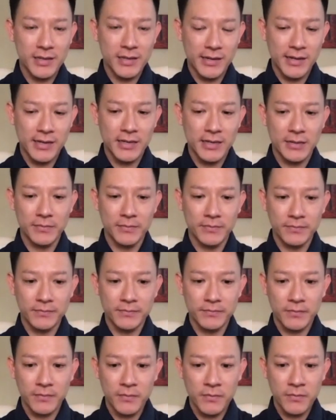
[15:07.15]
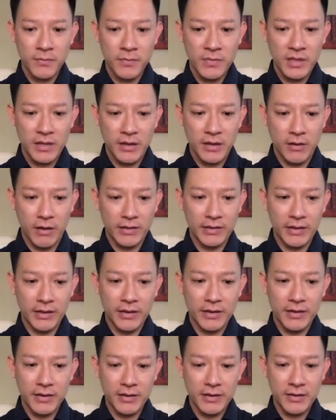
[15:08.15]
Um, you know, I
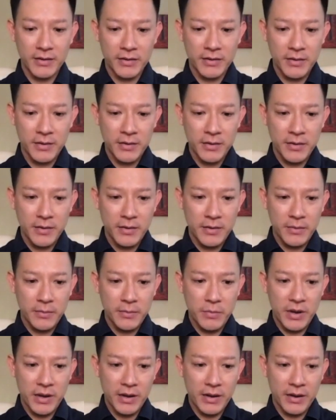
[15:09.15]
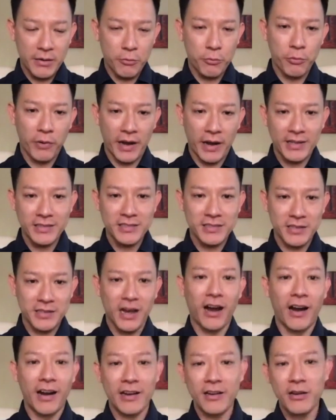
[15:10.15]
think being ranked, the
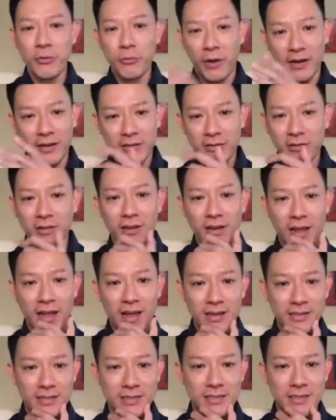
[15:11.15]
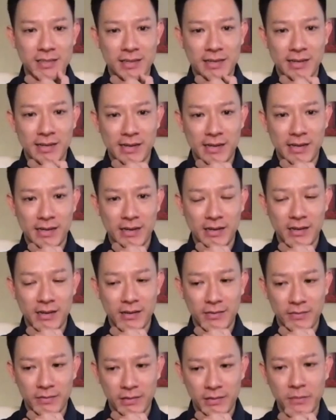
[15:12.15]
higher you rank in your class, uh,
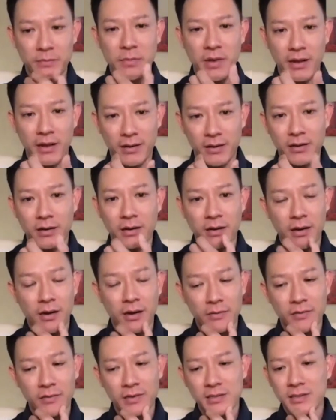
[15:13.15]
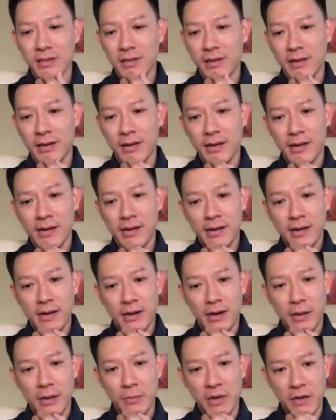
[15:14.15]
the better, obviously.
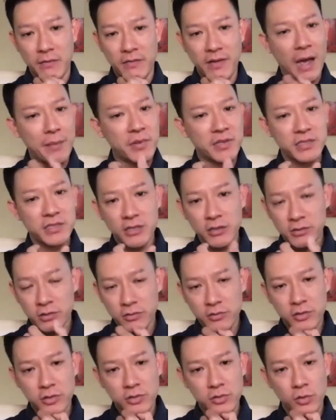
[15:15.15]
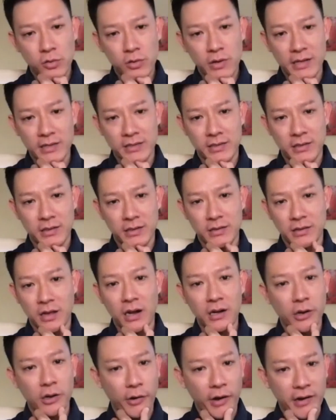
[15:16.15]
Um, but if you happen to go to a school that's
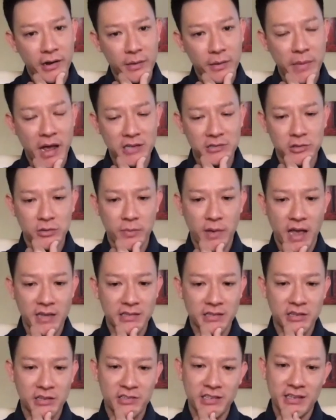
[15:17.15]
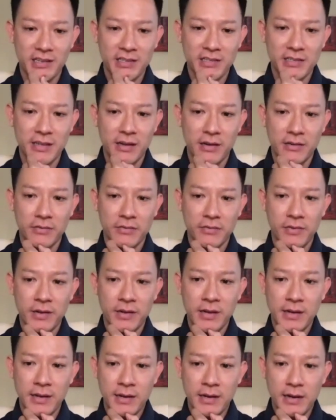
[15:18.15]
not graded, pass or pass at U C S F,
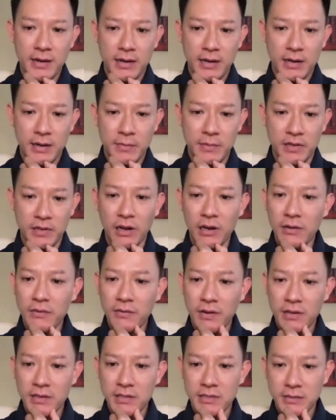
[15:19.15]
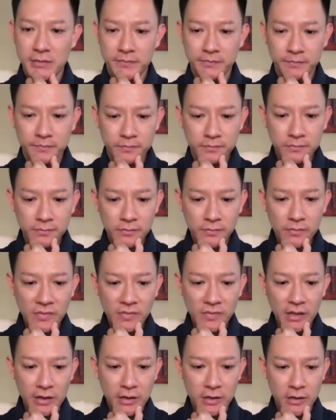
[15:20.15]
um, a lot of us,
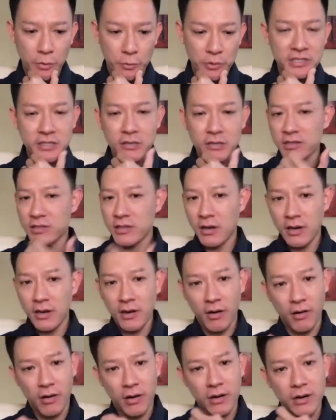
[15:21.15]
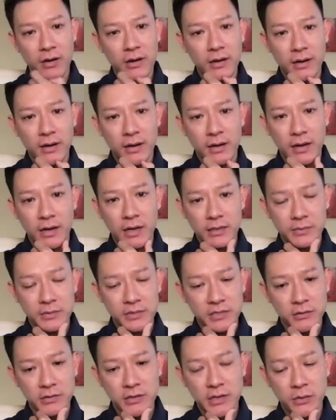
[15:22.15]
you know, we still study hard, uh,
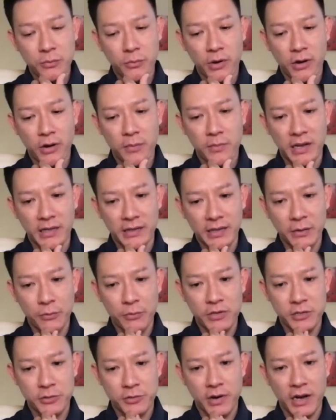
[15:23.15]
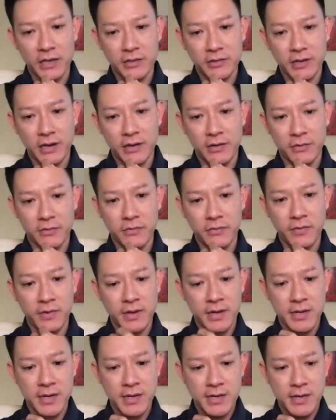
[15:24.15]
still did well, but I think we try to kind of
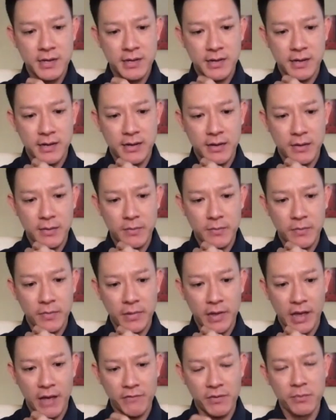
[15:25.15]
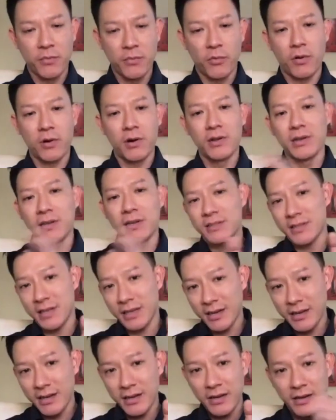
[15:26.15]
um, have a more holistic
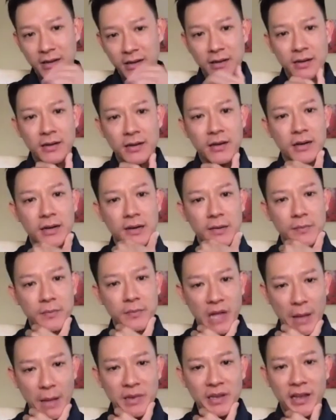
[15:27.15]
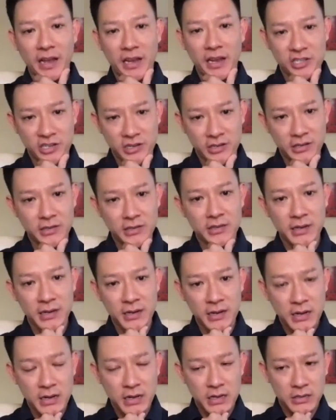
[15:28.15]
um, application.
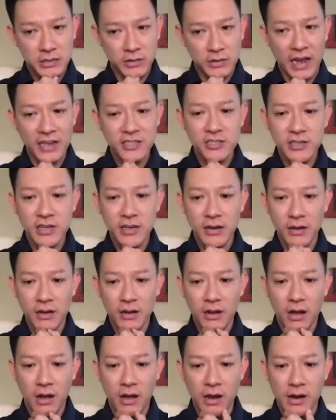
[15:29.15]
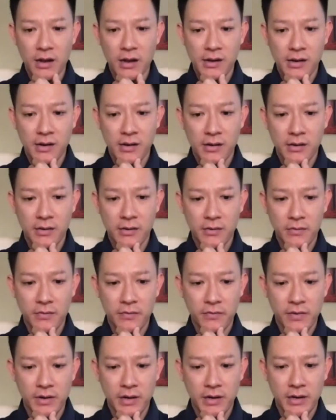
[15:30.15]
Mm-hmm. So I actually did a lot of
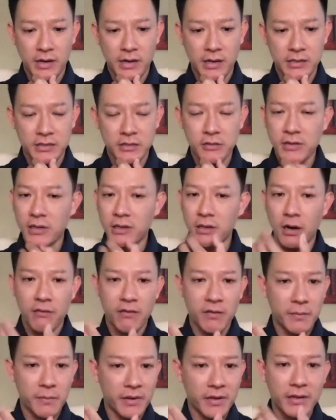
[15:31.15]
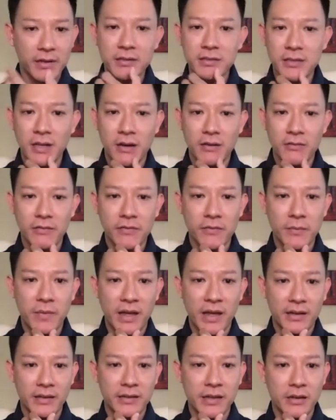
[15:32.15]
uh, student government stuff
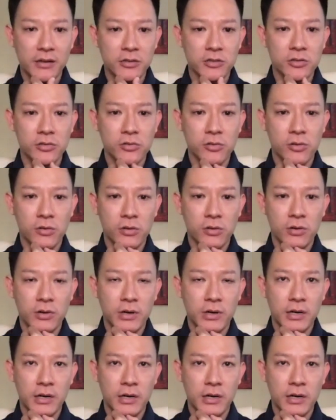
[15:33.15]
back in dental school.